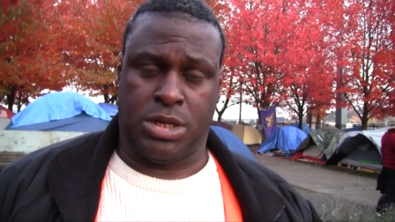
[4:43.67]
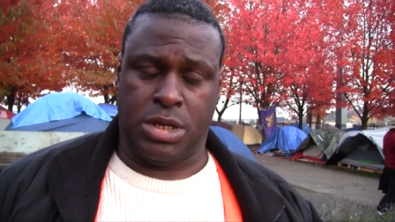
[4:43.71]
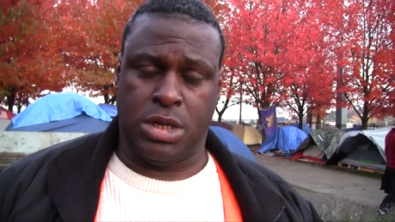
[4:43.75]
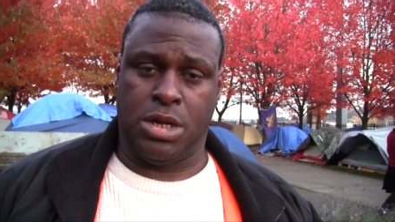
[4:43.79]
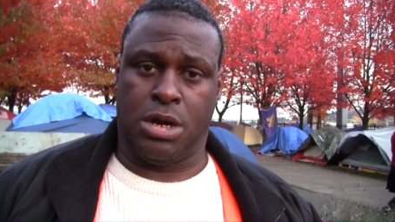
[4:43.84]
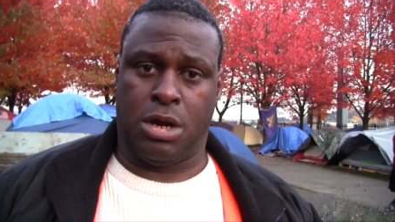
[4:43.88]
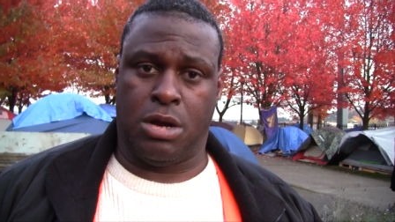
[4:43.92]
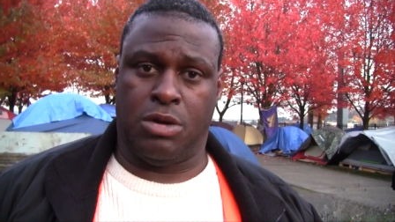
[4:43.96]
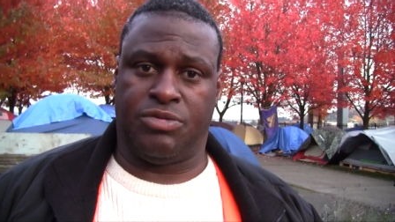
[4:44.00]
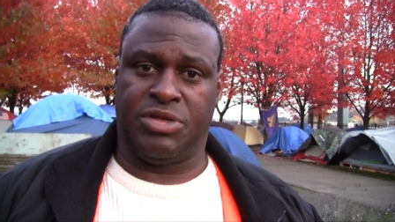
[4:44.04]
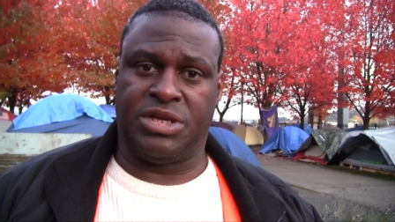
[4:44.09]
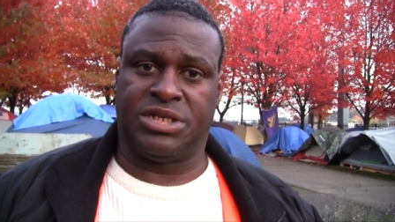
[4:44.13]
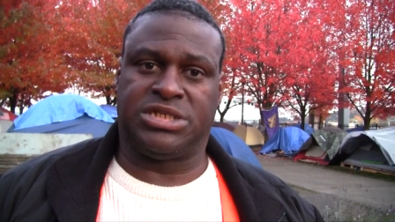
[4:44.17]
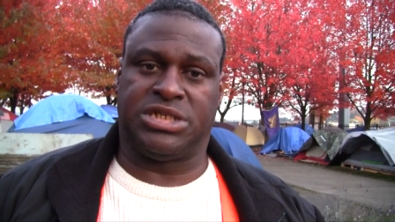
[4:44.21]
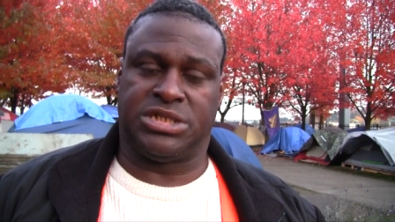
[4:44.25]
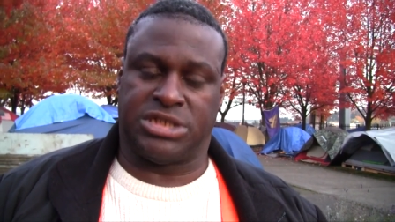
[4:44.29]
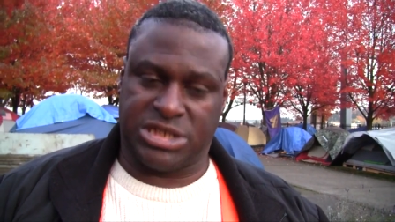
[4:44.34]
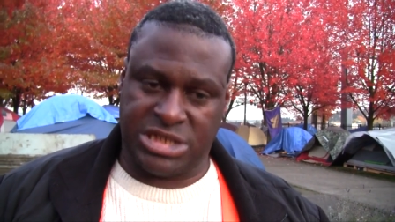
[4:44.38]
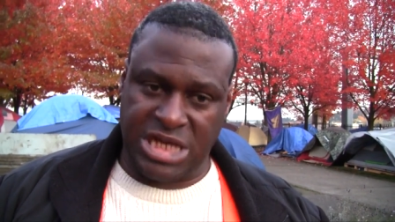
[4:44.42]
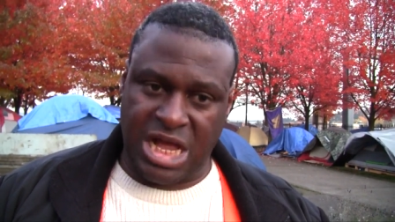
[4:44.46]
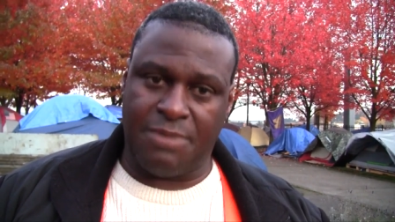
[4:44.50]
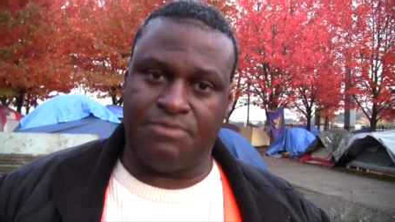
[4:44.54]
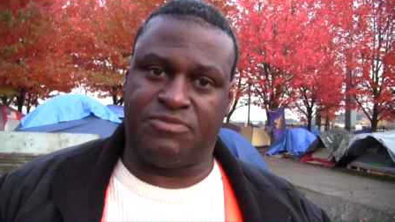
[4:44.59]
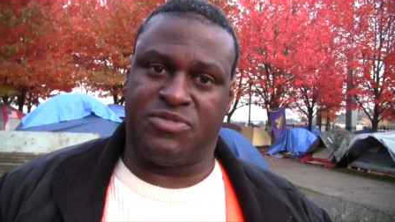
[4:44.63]
You know, this is
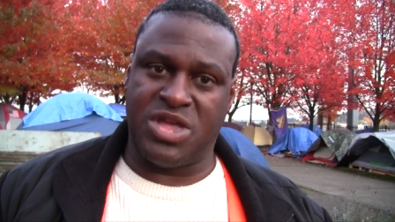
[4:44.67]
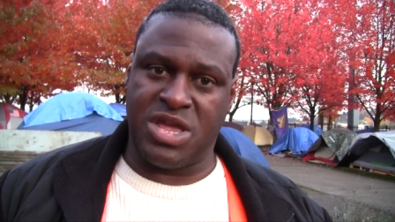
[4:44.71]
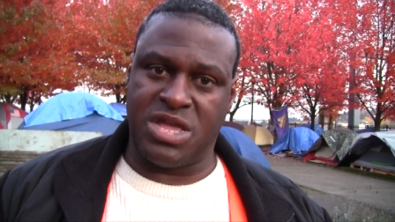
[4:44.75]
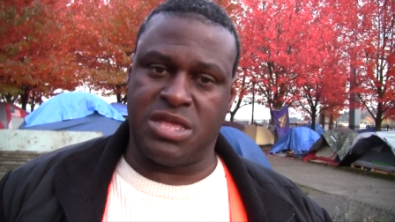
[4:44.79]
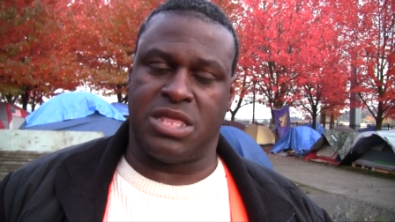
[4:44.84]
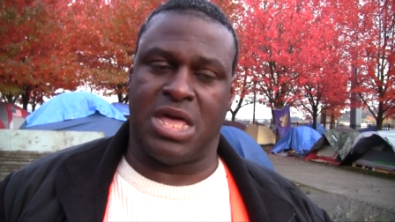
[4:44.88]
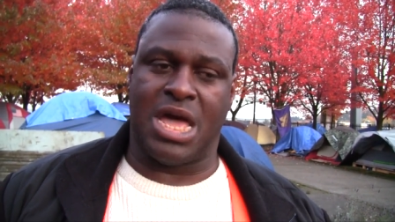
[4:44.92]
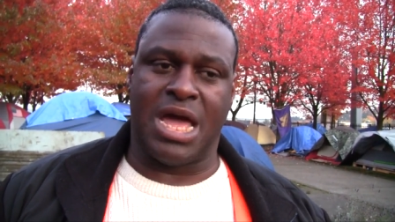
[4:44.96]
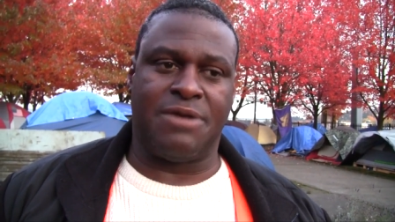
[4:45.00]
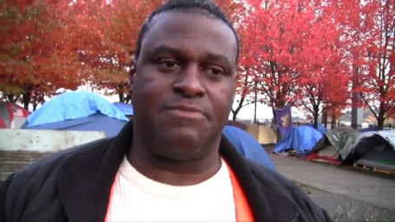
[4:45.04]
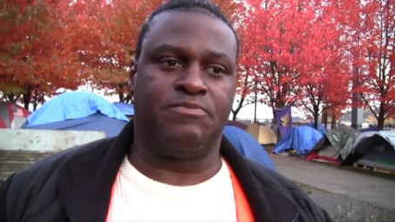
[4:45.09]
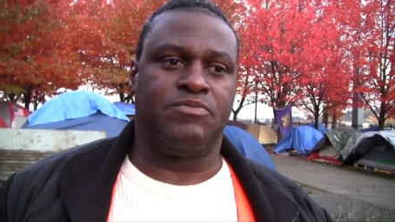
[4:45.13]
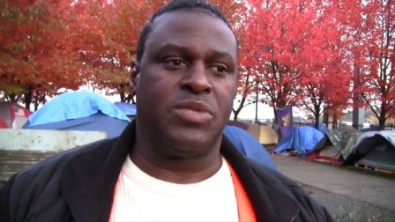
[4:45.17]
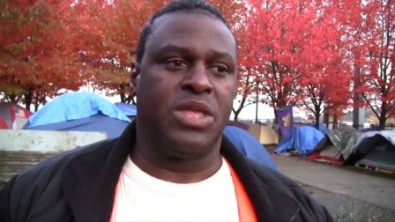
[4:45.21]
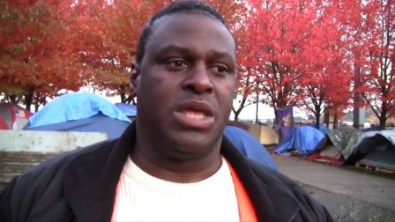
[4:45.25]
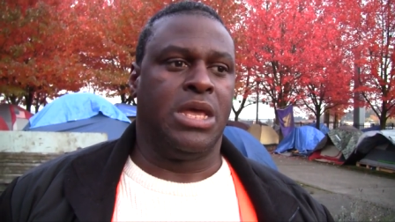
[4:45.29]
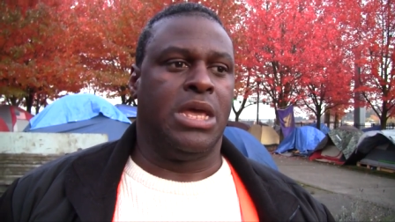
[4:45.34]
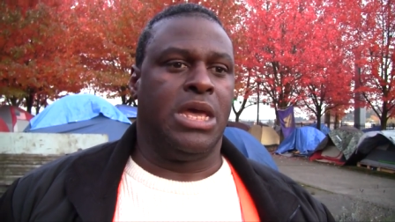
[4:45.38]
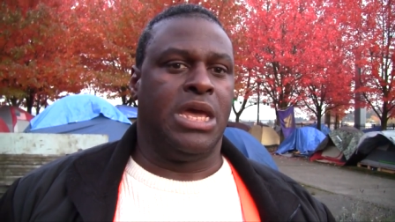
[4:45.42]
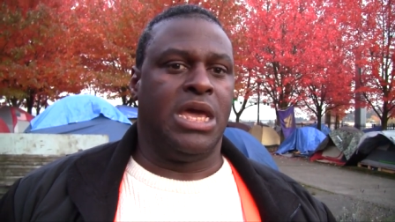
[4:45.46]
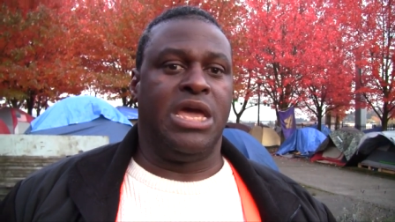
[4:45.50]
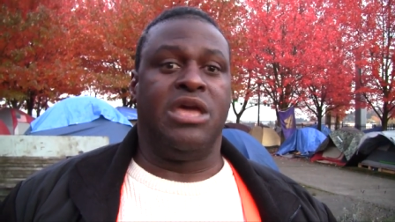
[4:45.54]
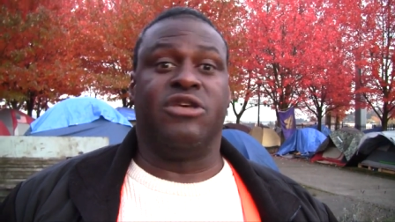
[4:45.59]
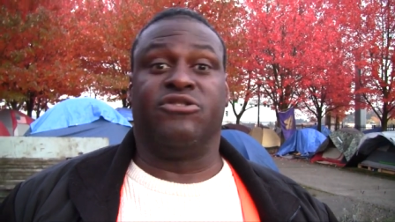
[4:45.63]
something that
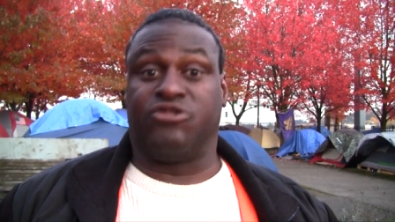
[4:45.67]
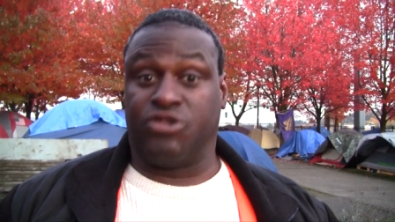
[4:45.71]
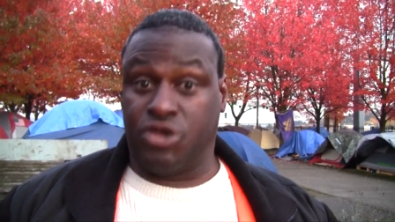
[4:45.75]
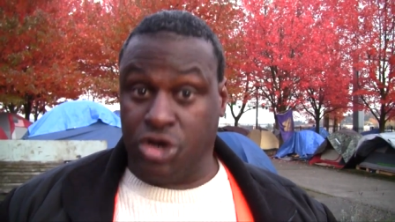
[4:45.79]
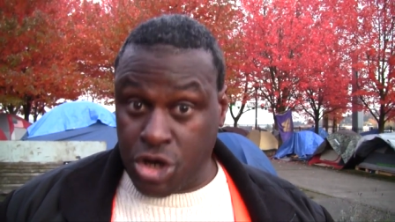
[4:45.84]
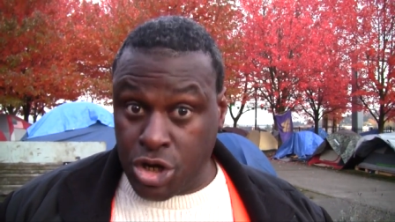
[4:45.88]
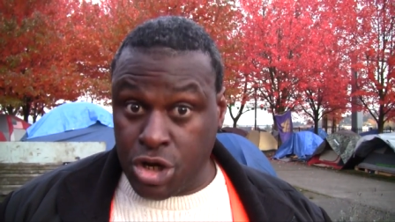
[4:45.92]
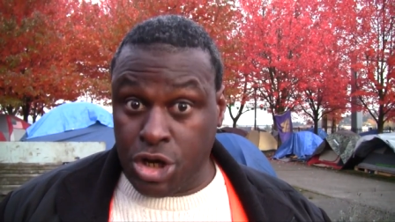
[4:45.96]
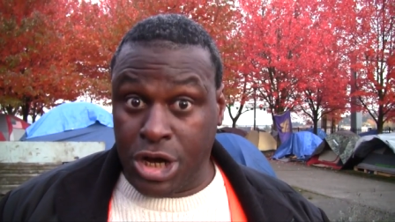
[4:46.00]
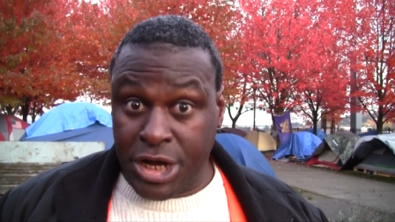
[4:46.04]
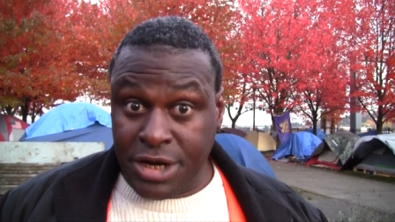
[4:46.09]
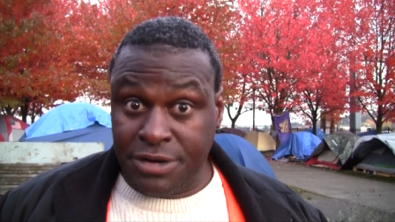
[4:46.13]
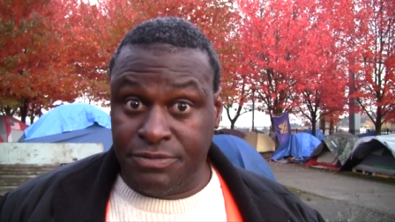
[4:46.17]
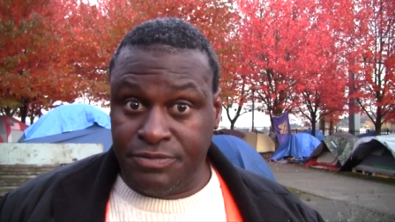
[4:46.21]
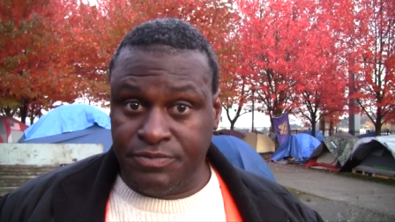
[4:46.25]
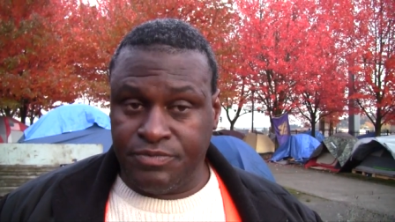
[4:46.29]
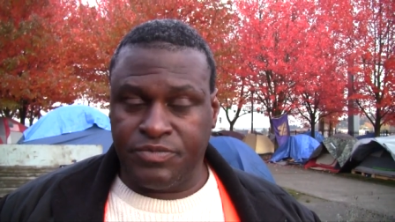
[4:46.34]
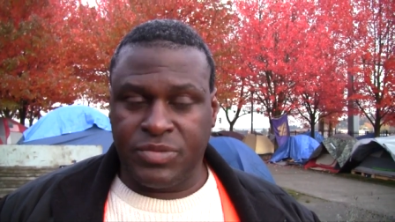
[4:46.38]
is good.